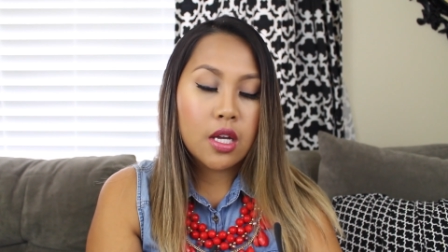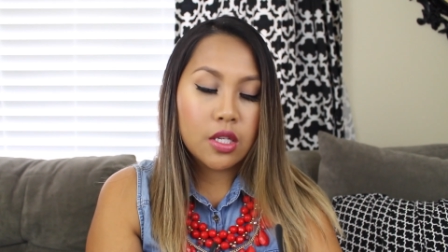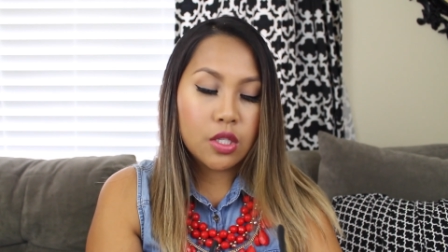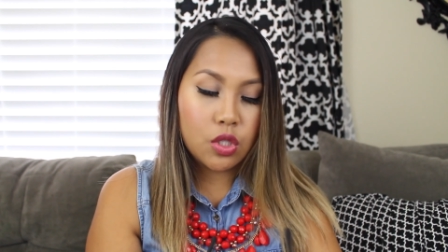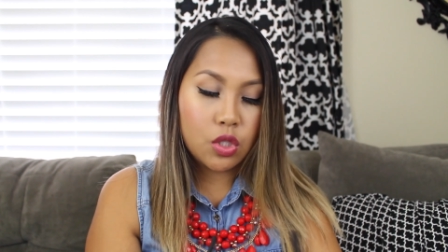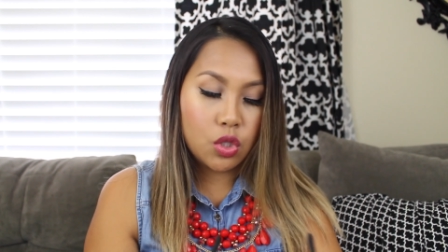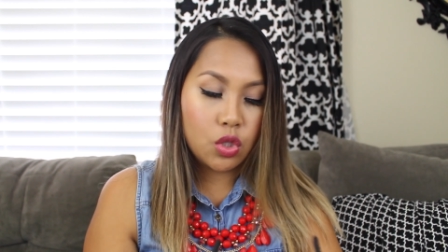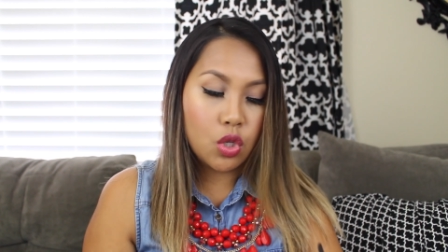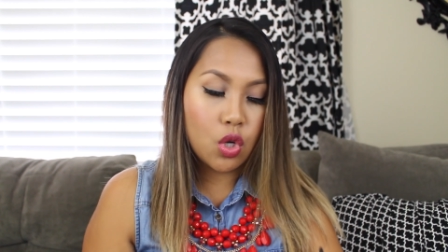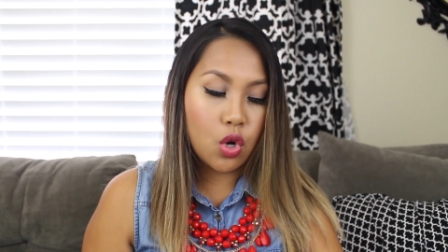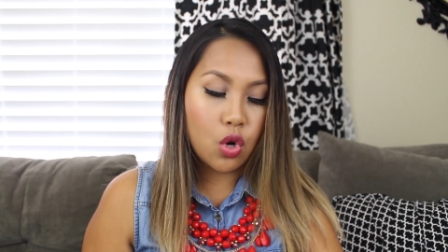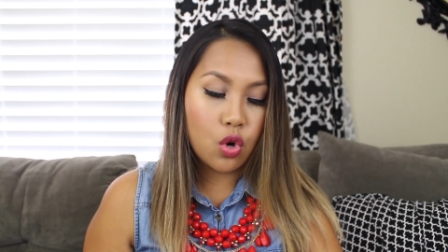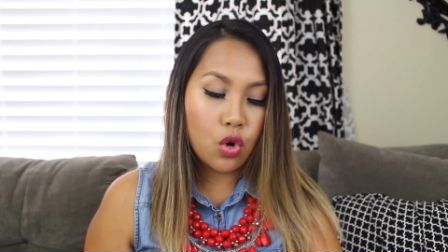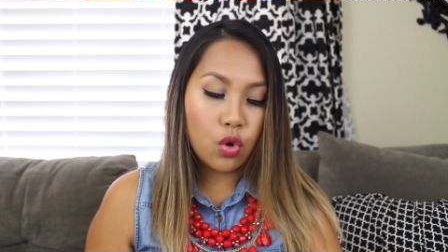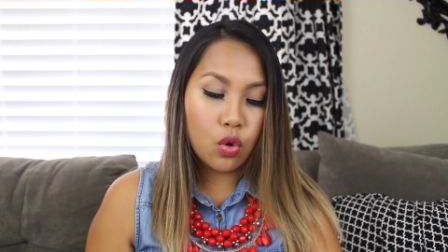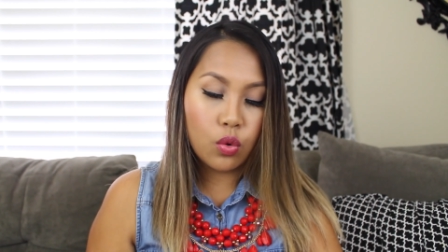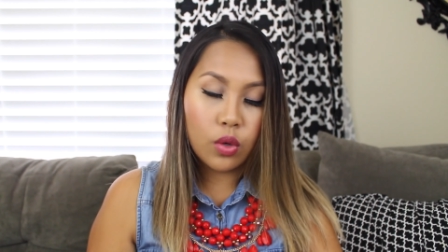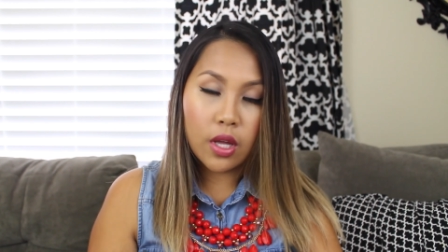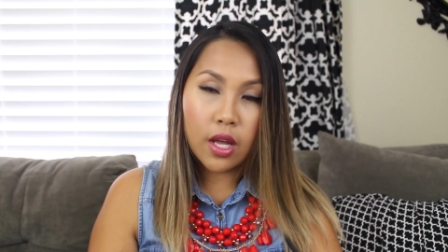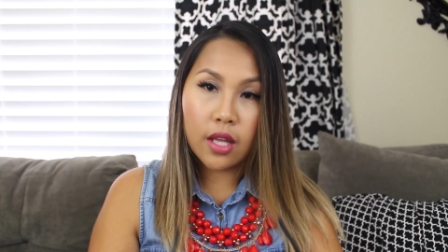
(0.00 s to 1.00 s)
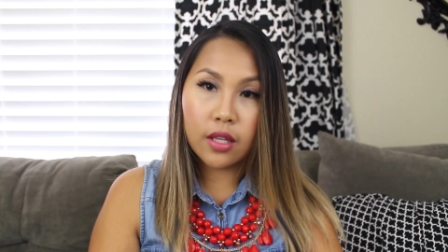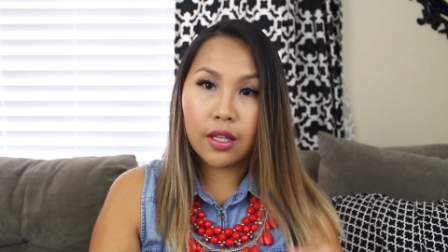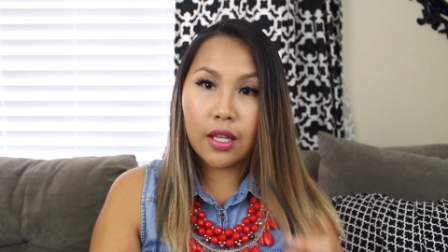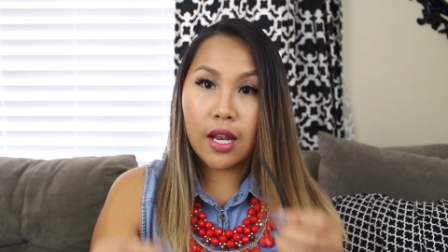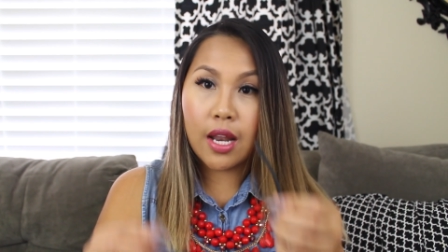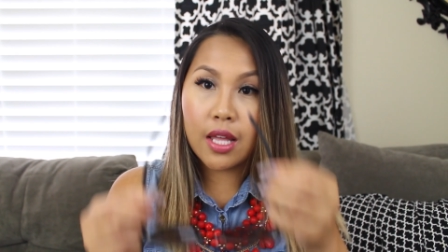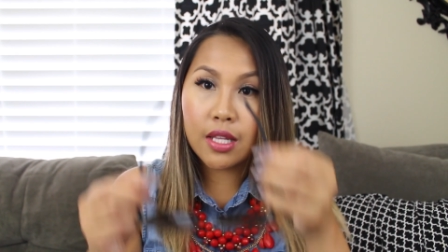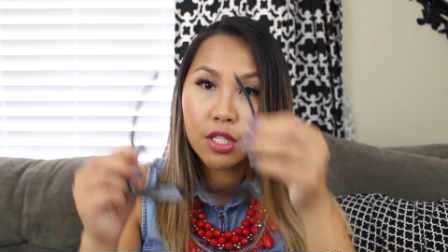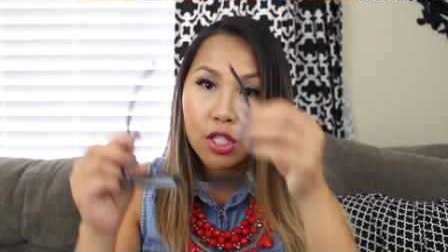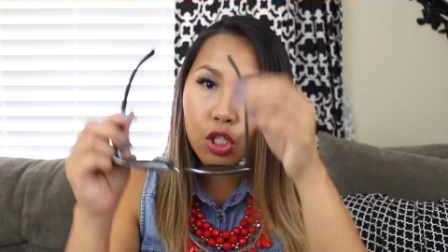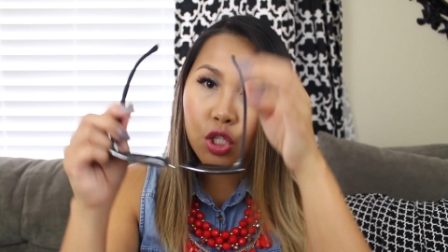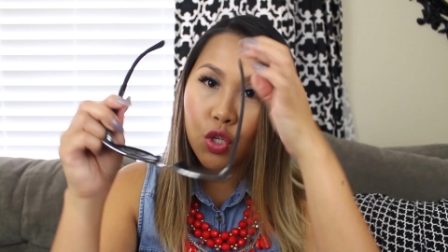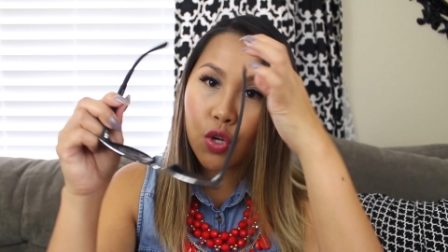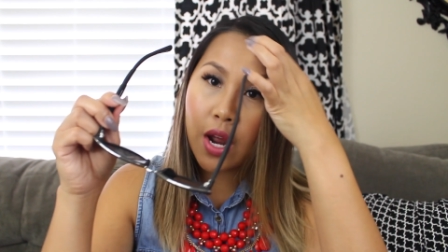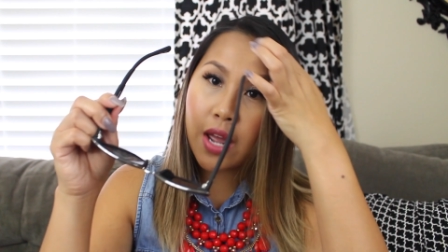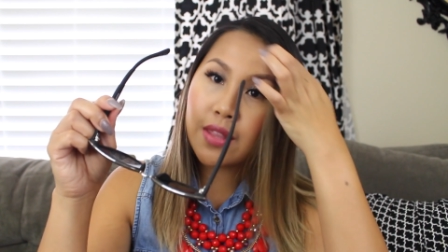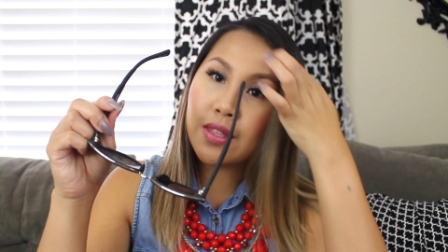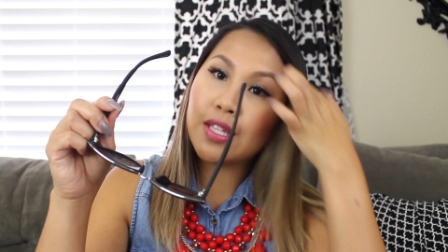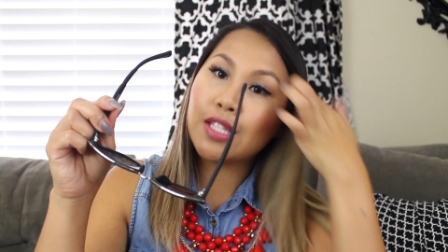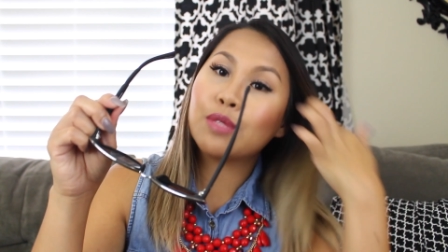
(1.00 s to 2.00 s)
So let's
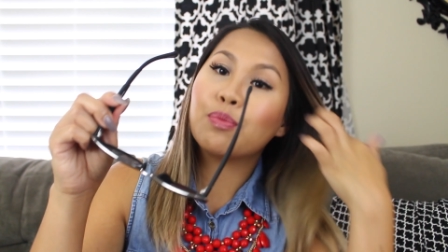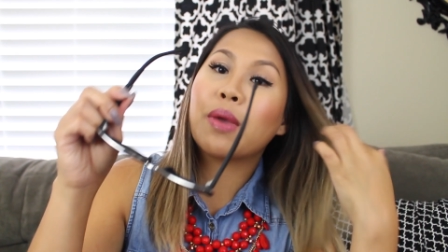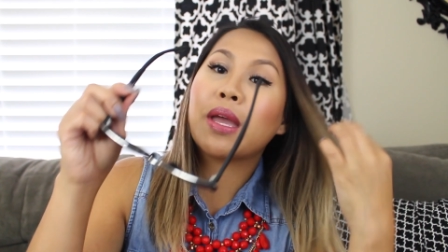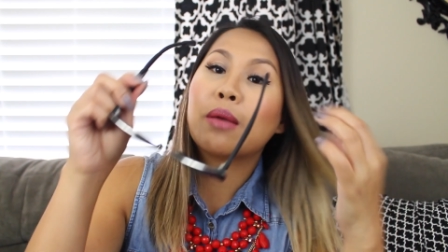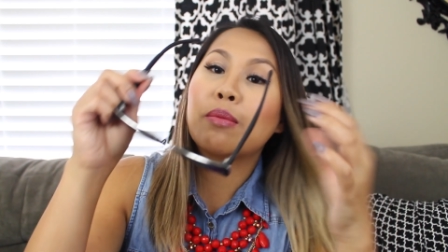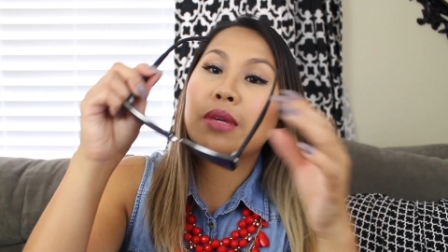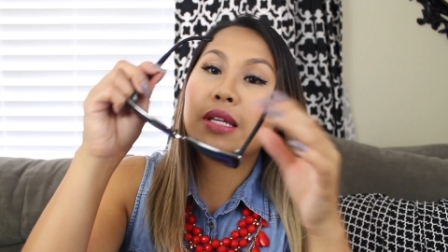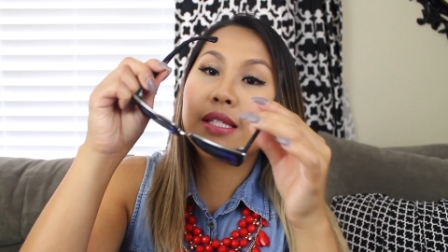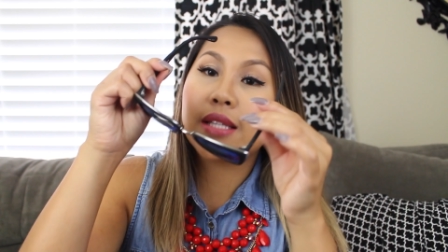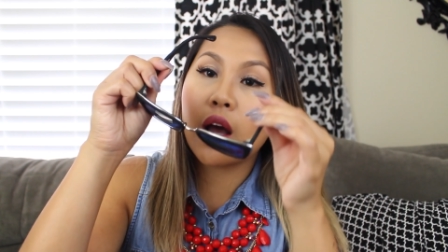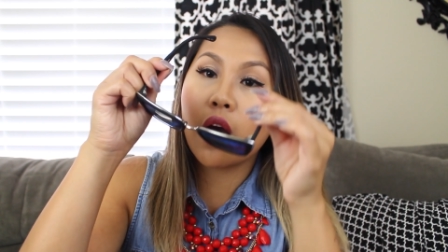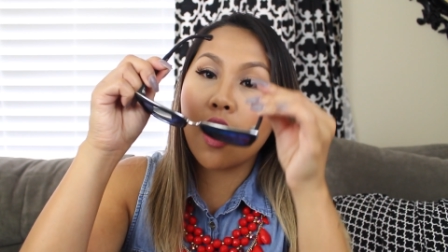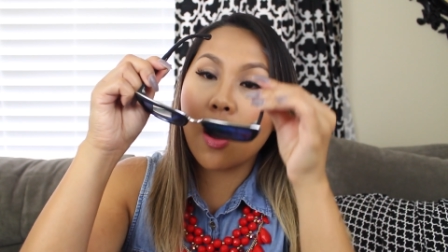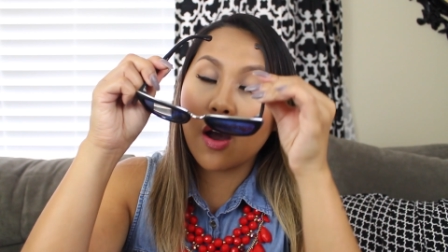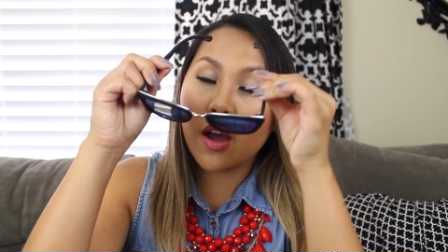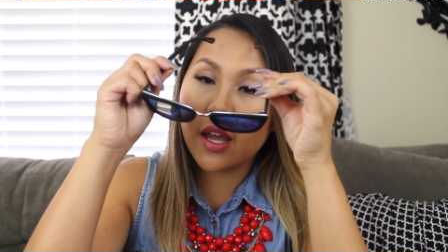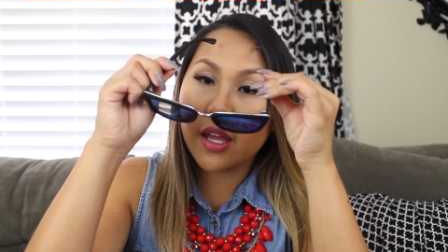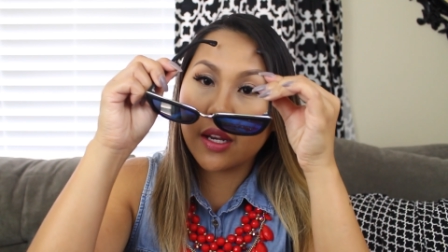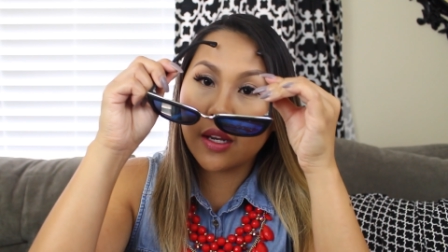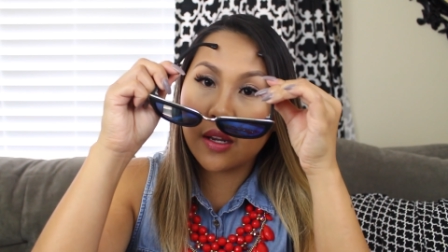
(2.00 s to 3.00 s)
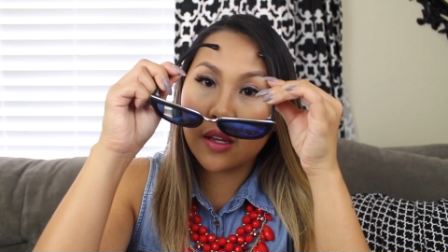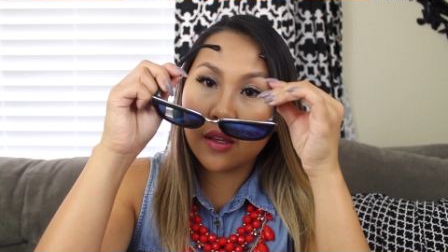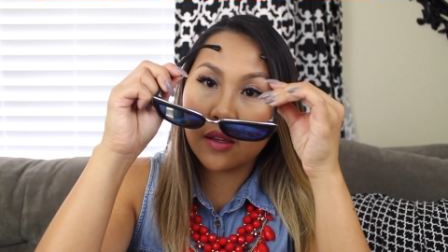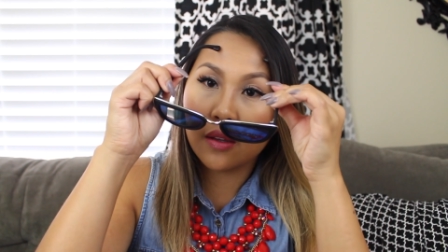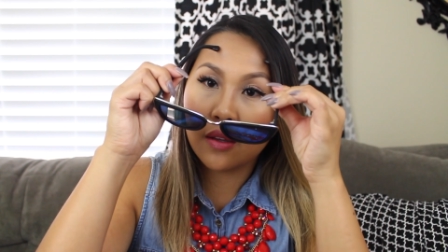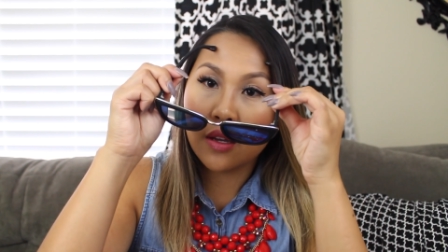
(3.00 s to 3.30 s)
try these babies on.